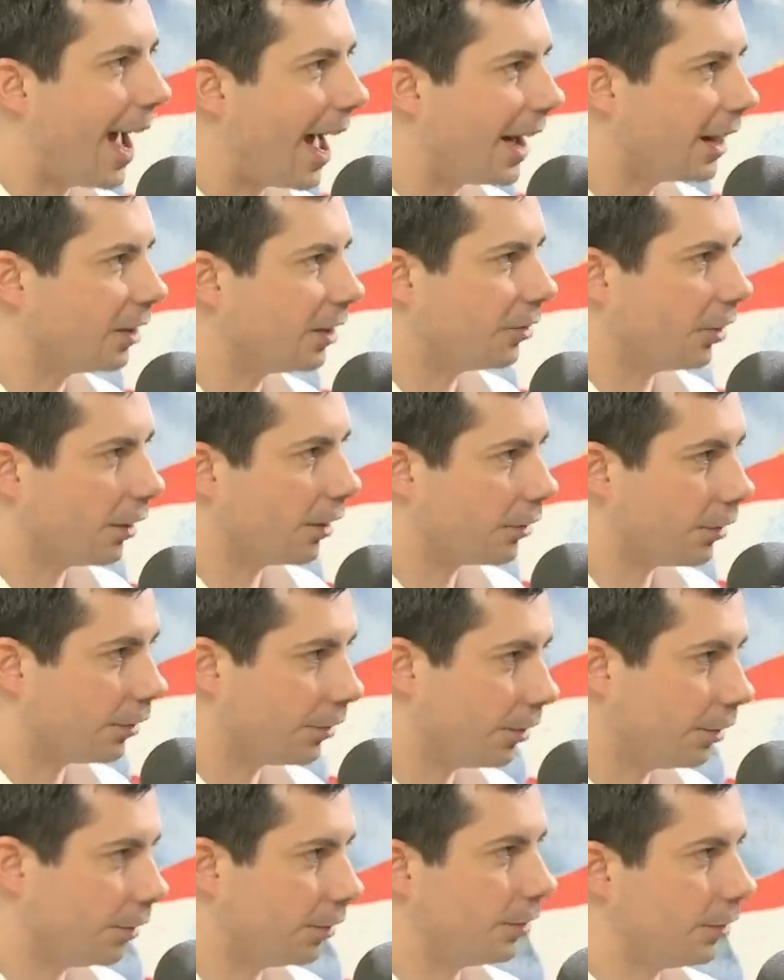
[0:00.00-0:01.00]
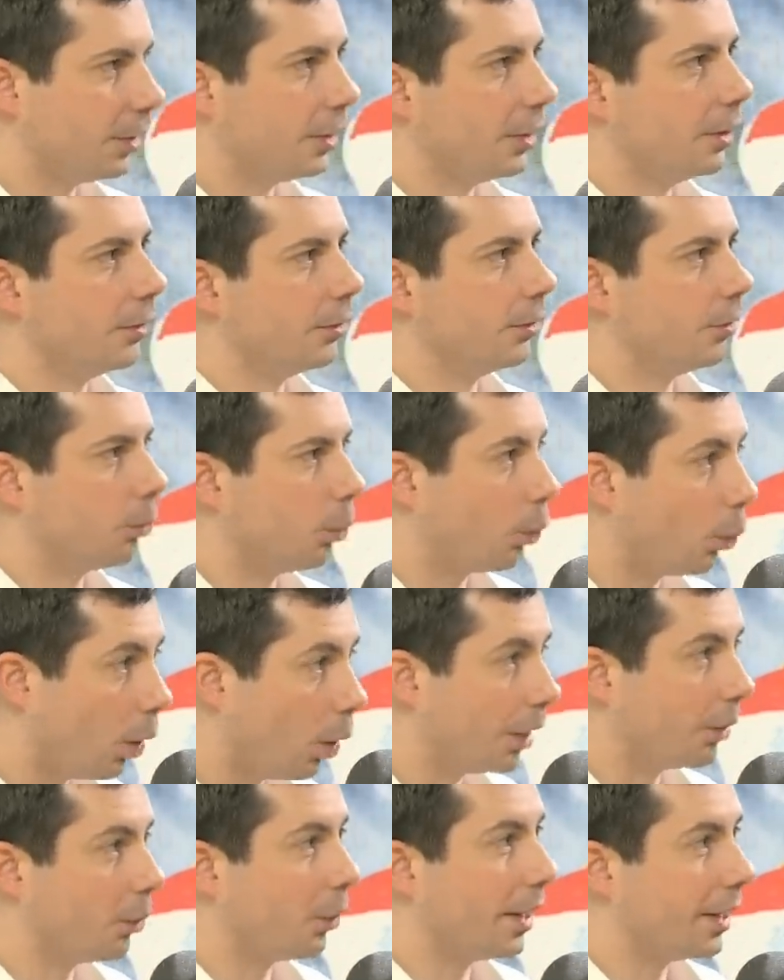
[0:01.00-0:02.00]
adding justices is
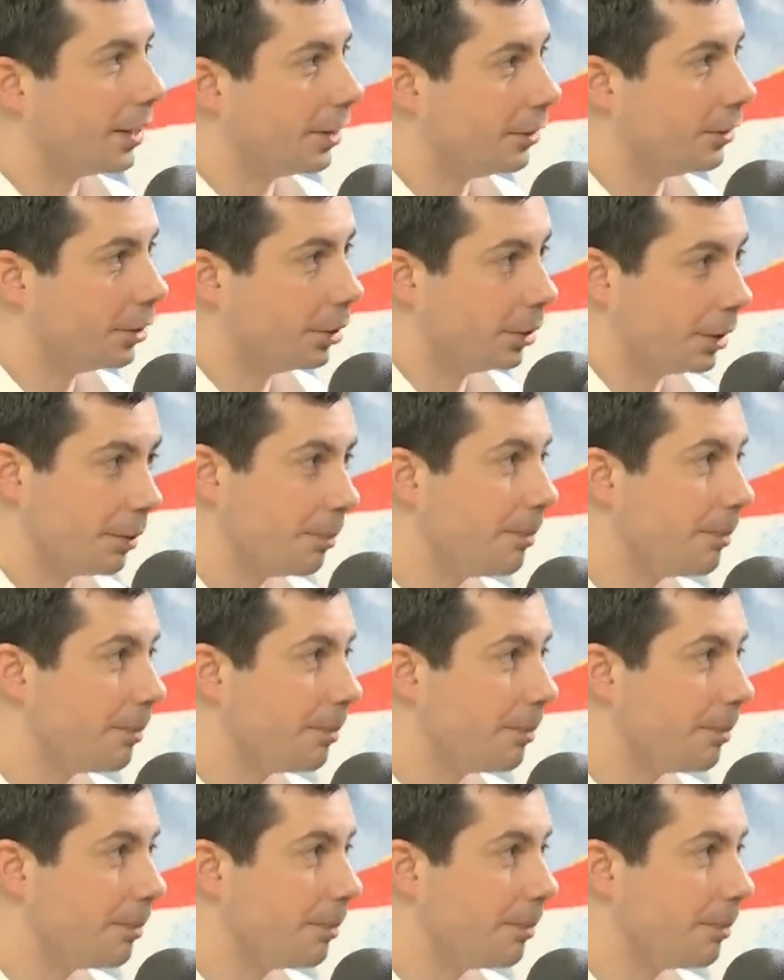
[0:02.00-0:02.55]
one way to do it.